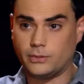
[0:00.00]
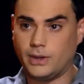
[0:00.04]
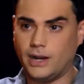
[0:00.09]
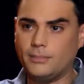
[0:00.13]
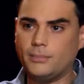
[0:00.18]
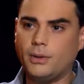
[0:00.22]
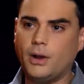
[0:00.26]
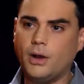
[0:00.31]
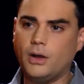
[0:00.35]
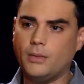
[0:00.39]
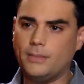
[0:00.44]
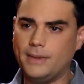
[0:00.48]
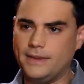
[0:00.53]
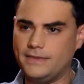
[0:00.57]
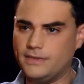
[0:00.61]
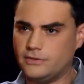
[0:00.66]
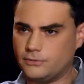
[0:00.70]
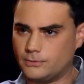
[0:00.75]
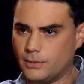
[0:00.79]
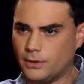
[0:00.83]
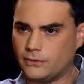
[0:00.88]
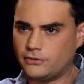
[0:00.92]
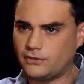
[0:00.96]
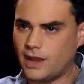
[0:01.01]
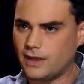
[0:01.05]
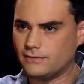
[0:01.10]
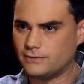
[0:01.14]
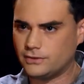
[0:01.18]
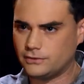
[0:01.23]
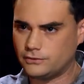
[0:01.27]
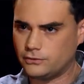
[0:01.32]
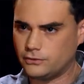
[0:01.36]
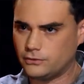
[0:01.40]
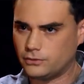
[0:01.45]
Rand Paul made this most
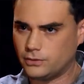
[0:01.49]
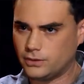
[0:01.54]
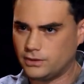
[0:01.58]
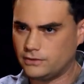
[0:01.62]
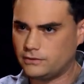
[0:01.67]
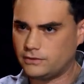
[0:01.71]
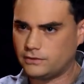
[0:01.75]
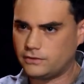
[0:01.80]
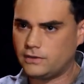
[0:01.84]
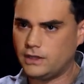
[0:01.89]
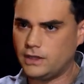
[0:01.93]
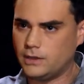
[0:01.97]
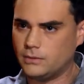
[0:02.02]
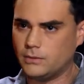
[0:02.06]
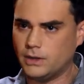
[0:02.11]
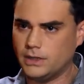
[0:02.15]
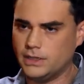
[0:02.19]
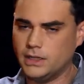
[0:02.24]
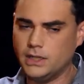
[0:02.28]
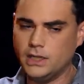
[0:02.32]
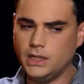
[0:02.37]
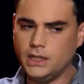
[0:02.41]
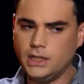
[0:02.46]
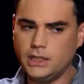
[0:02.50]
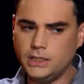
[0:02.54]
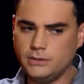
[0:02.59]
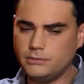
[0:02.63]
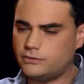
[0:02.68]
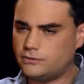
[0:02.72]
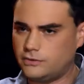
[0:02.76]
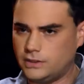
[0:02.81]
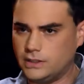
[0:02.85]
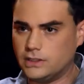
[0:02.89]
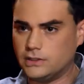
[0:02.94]
obvious in twenty sixteen when he
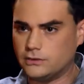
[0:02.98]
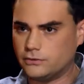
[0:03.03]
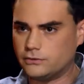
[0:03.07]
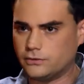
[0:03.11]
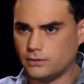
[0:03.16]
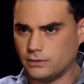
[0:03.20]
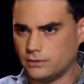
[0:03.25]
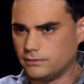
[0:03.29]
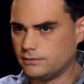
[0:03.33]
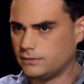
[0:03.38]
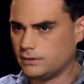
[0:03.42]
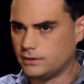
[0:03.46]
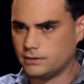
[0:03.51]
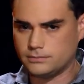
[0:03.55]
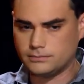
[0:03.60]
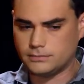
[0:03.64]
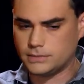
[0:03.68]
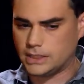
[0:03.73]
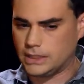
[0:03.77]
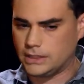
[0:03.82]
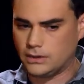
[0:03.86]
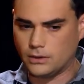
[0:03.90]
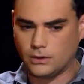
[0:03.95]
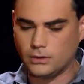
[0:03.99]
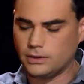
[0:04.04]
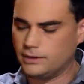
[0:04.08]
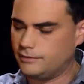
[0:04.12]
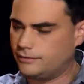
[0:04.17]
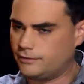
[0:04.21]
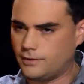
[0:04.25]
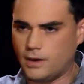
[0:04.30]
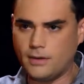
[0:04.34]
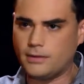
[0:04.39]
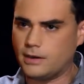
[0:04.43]
was seen as sort of a, an early
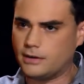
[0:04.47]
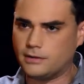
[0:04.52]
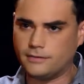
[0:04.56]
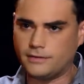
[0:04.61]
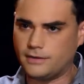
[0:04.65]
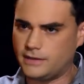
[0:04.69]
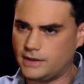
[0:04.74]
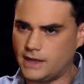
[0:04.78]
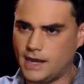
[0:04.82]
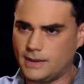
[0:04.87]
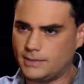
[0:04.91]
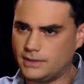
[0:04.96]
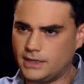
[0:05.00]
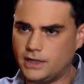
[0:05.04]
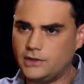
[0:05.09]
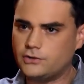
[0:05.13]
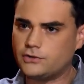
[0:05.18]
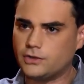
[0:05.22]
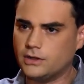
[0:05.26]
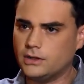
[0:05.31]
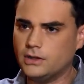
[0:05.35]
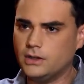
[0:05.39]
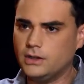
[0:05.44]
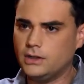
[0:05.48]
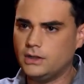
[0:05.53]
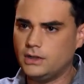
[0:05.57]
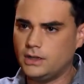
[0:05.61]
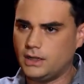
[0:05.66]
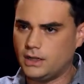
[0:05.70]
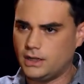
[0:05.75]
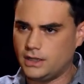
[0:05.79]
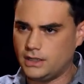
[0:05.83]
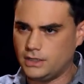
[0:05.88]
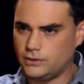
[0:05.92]
frontrunner for the nomination
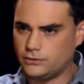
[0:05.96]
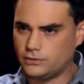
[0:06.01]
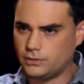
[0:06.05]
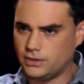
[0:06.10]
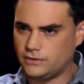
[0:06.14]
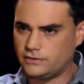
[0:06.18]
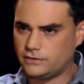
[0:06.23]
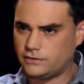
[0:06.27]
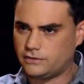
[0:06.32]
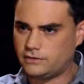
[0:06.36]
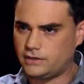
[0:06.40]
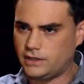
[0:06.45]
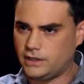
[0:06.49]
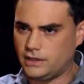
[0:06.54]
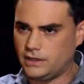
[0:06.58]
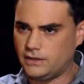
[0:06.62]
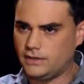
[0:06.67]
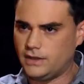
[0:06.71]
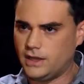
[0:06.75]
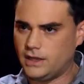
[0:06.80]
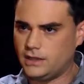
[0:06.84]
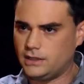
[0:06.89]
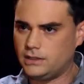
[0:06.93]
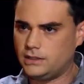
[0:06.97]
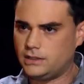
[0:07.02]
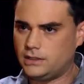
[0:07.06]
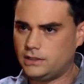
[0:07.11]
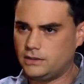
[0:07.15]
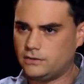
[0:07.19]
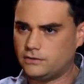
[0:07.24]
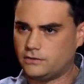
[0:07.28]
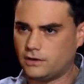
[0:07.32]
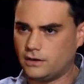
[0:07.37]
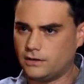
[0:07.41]
uh, in twenty sixteen. And then
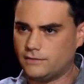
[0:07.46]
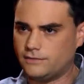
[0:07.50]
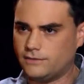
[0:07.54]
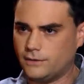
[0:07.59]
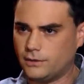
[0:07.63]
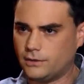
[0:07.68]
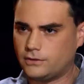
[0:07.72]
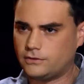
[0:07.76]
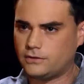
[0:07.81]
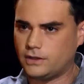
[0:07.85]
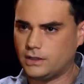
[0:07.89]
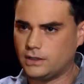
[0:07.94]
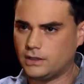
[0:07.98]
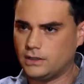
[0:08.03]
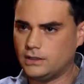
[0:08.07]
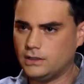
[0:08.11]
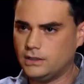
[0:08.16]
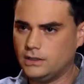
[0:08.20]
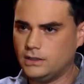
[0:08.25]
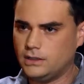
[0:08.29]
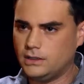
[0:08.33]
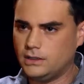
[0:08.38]
he started focusing